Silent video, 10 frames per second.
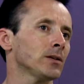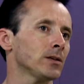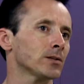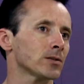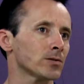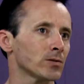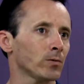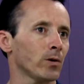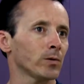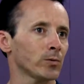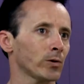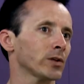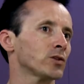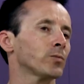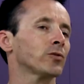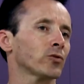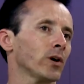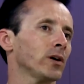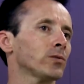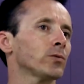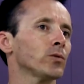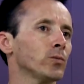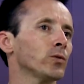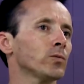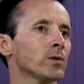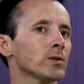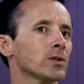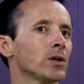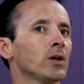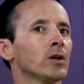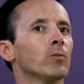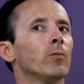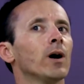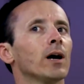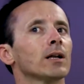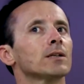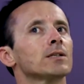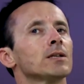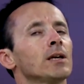in terms of what we're wanting to portray through the movement, but